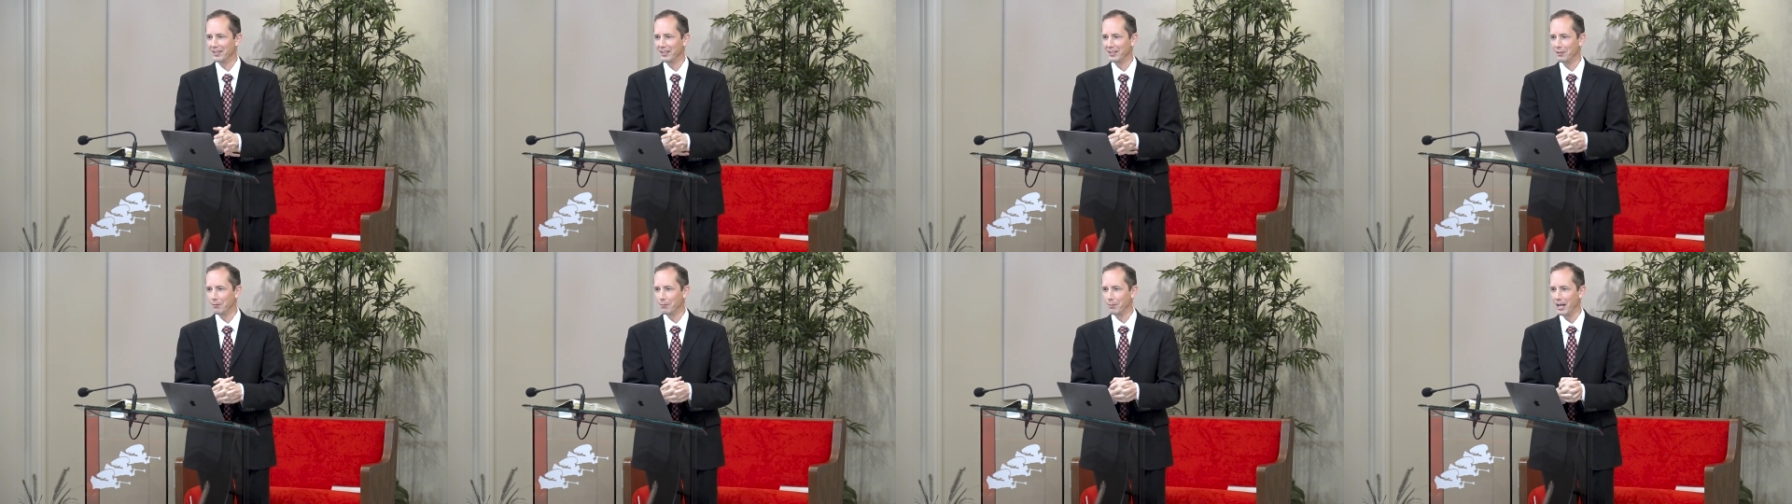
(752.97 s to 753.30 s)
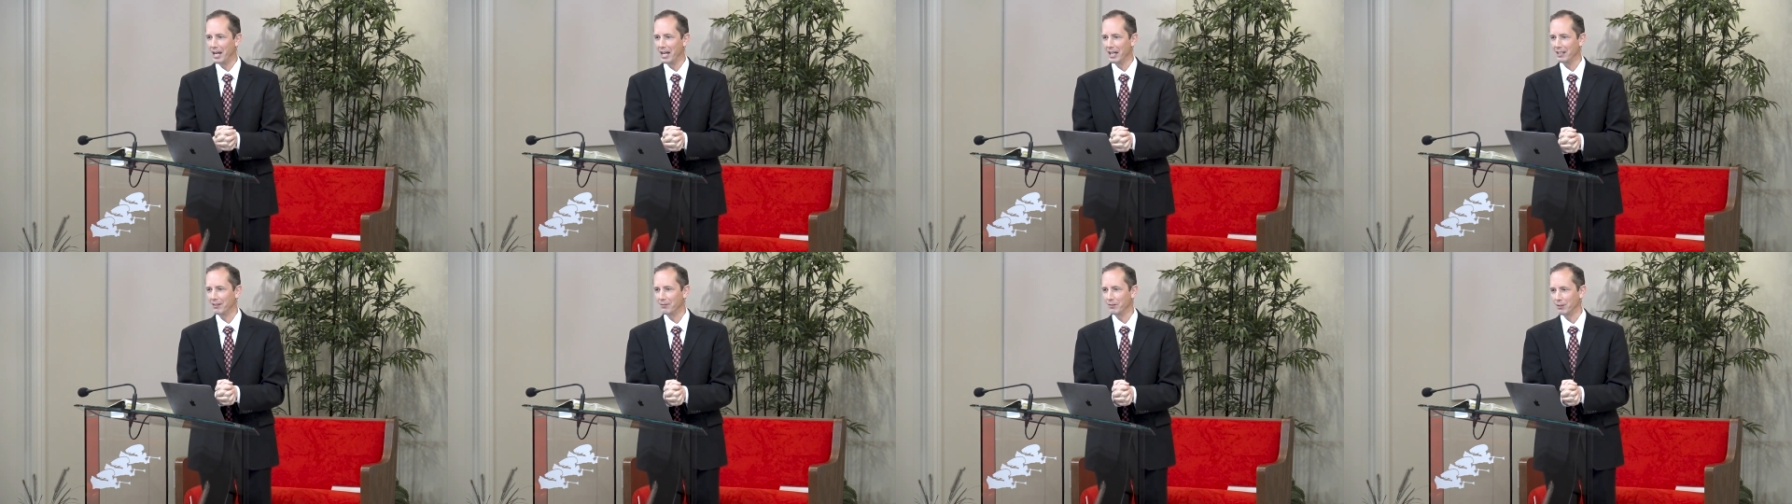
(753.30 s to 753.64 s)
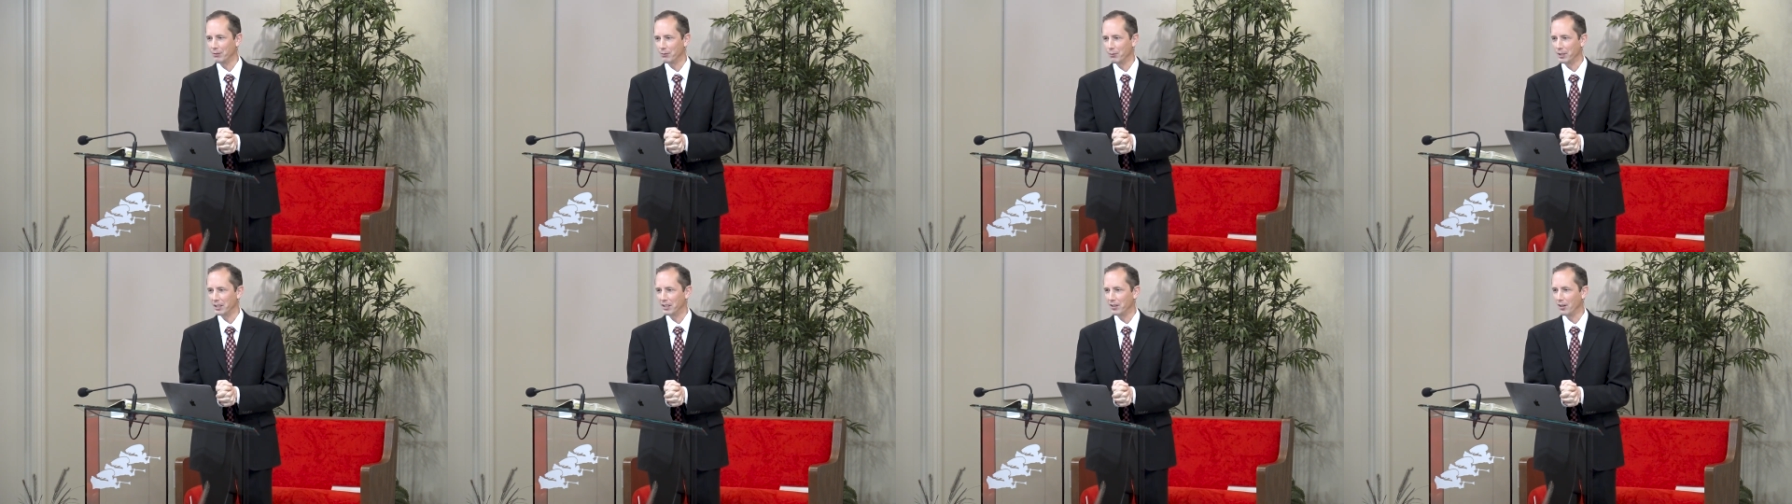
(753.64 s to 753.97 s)
in the back of
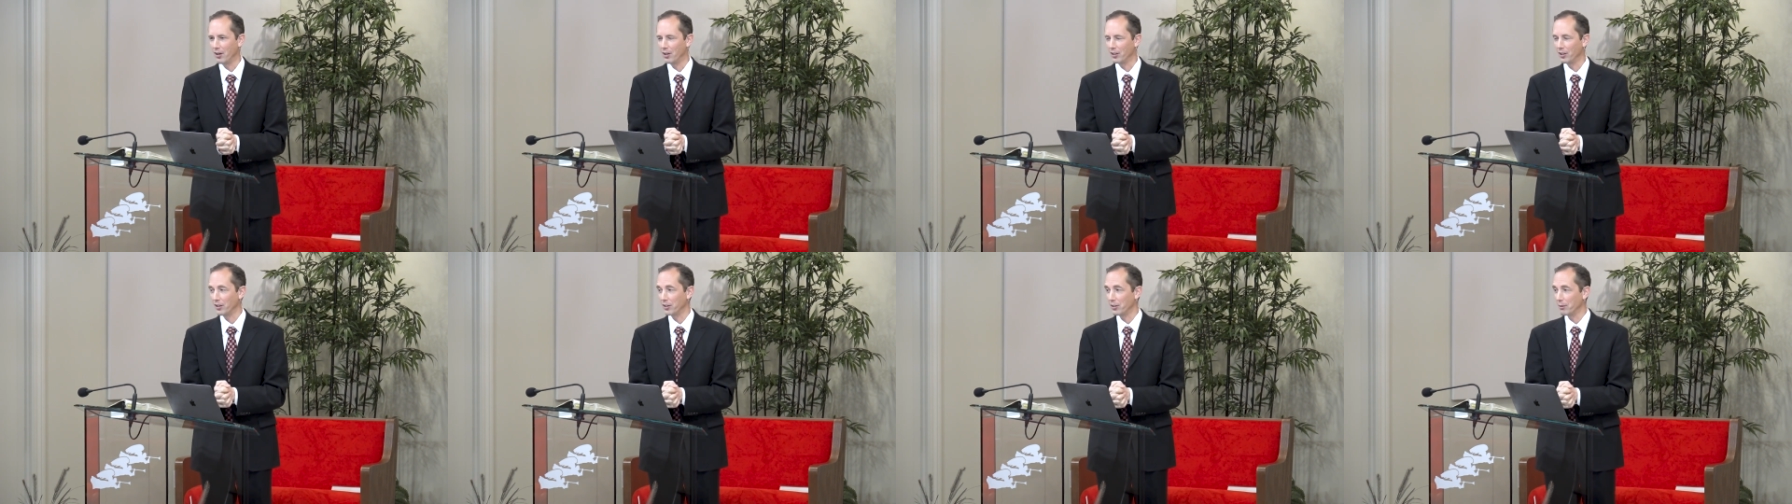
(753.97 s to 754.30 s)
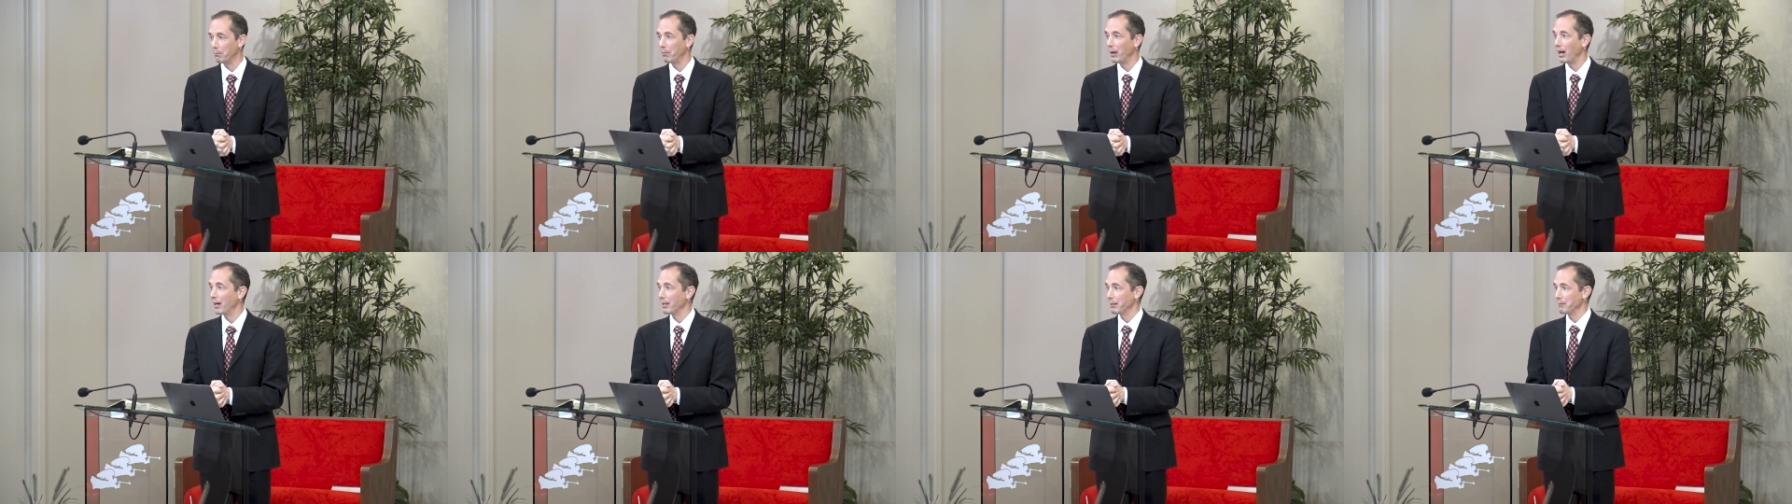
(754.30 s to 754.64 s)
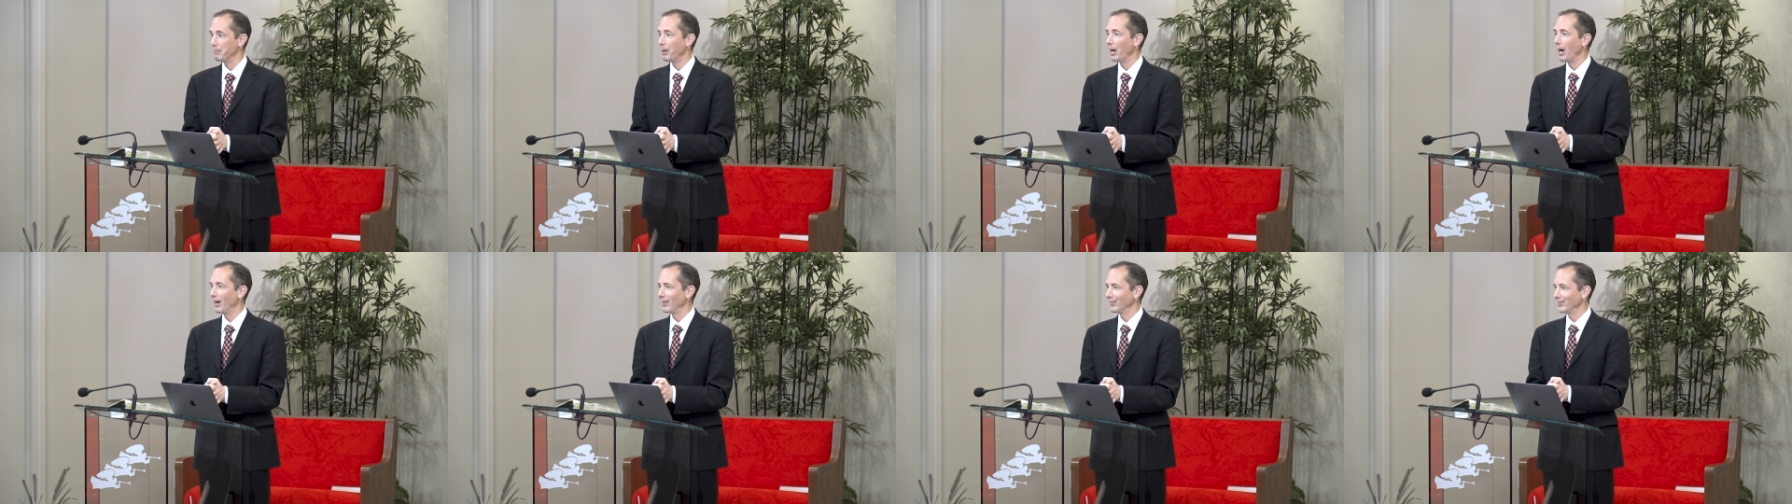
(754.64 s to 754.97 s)
it. We called it the
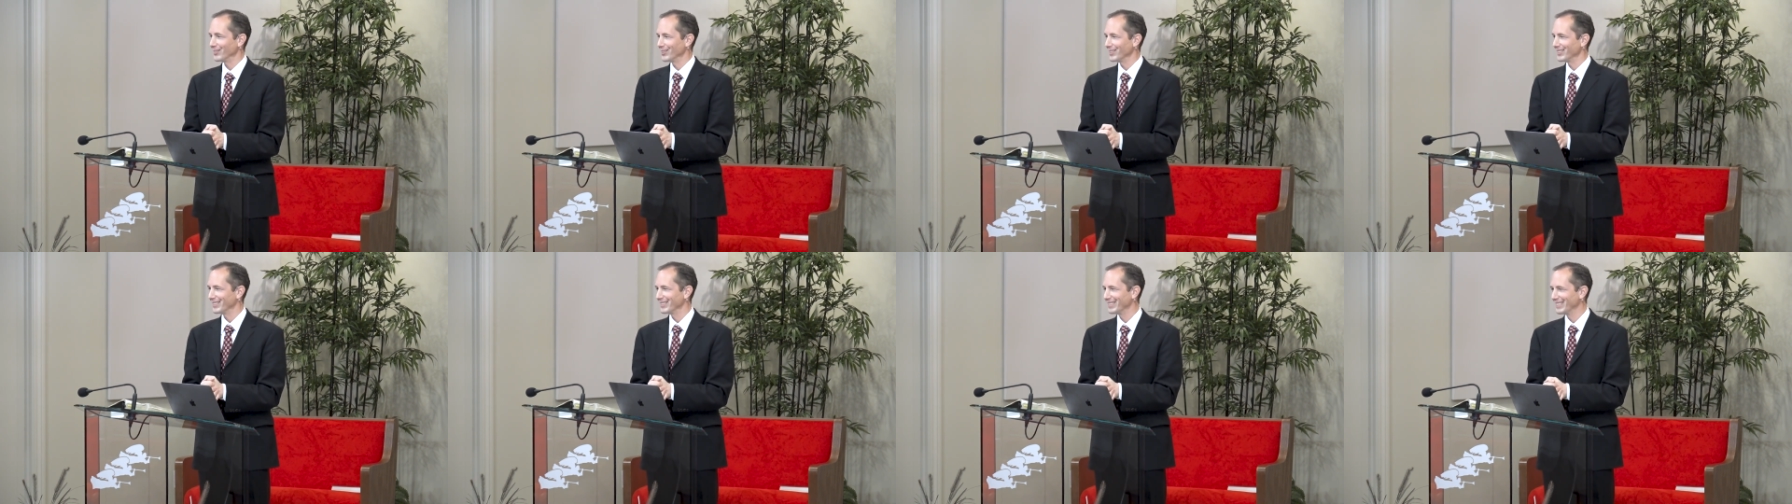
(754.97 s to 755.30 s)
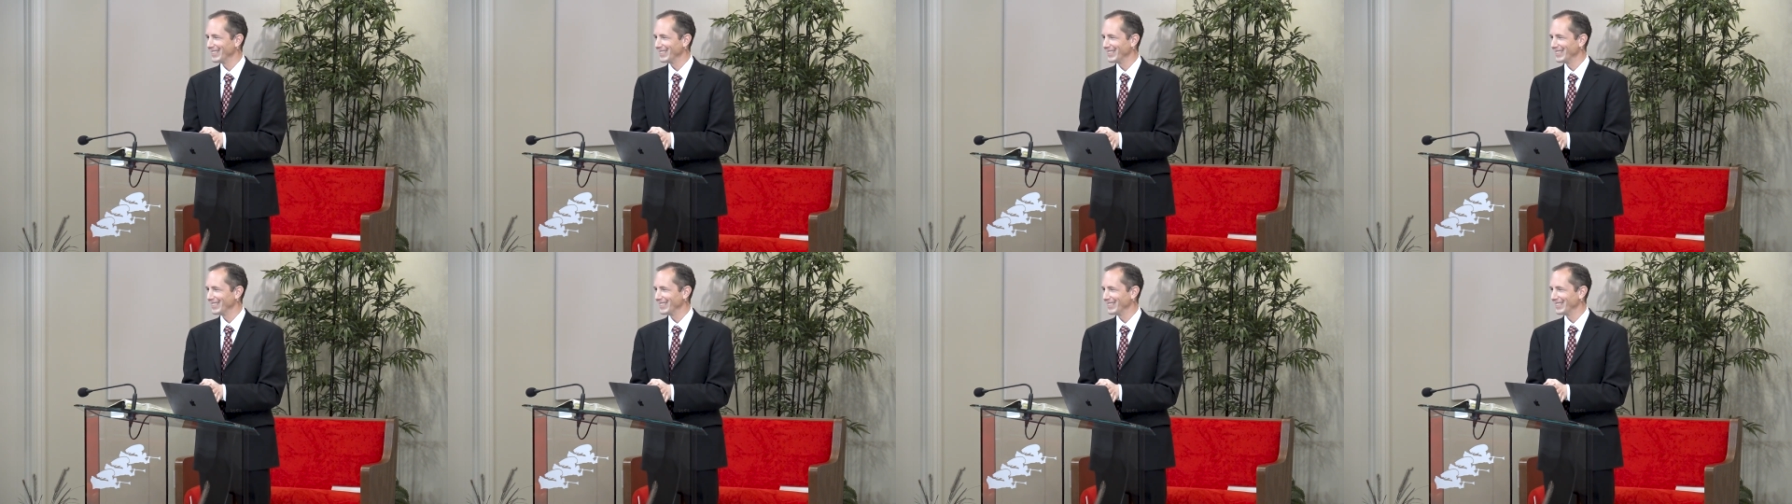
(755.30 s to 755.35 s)
potty pond.